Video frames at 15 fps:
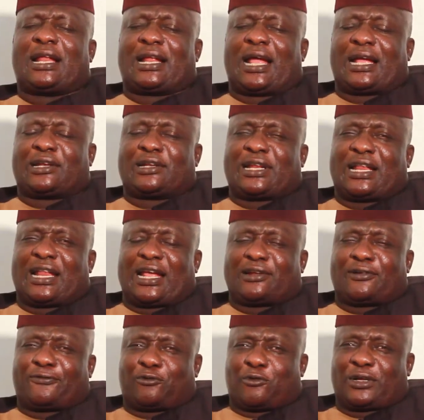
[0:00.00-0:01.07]
Another
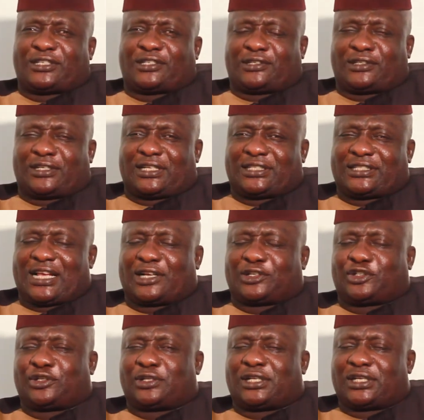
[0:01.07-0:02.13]
line of question that is
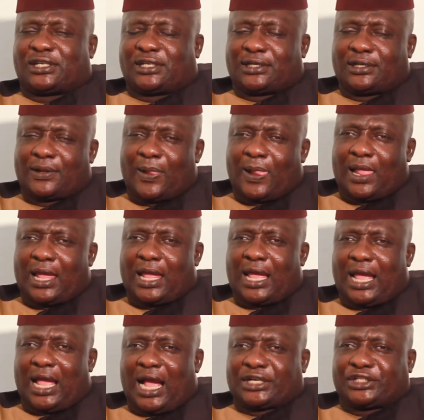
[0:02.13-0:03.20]
actually
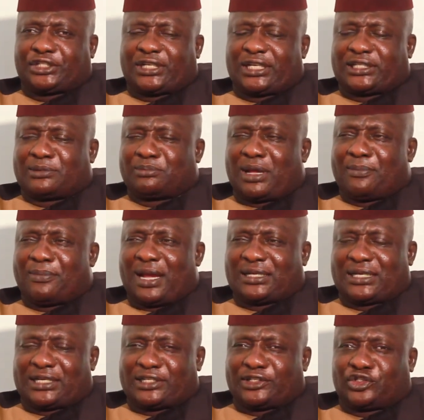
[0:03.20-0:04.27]
agitating my
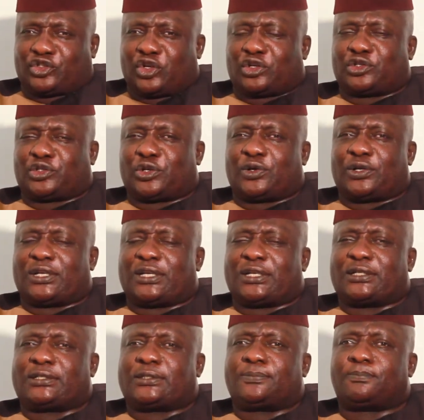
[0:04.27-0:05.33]
mind at this juncture
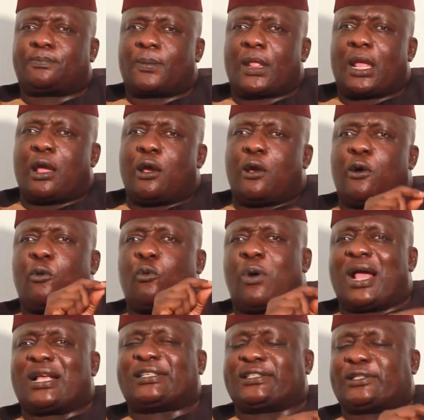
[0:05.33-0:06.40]
is,
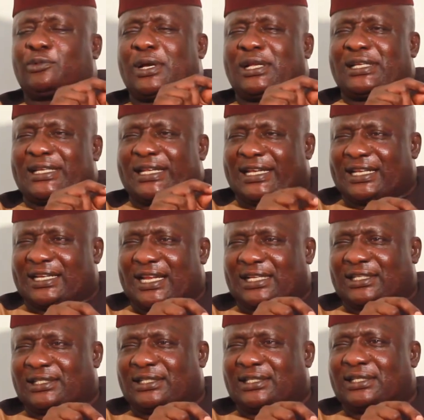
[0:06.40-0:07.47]
whilst you were in
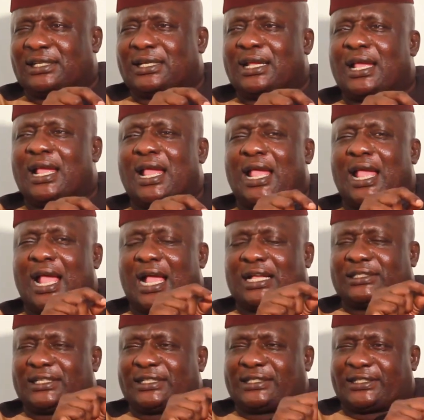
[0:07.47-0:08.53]
England
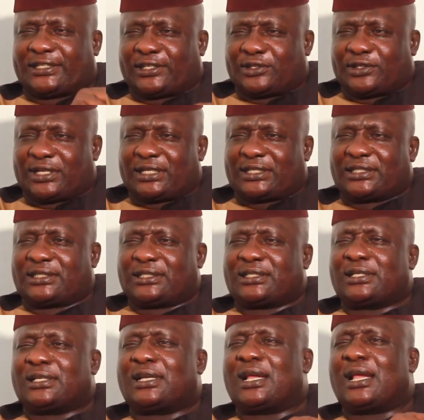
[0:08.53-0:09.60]
as a student,
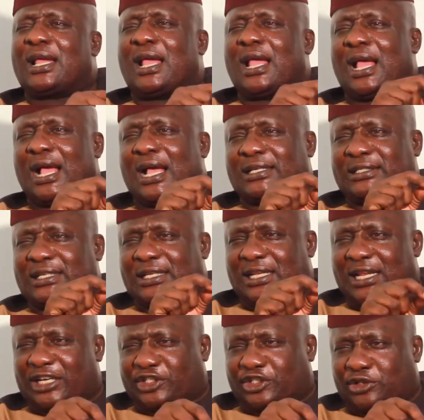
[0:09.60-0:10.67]
as a
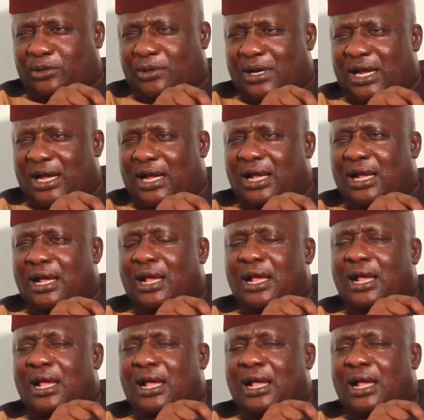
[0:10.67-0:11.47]
lecturer,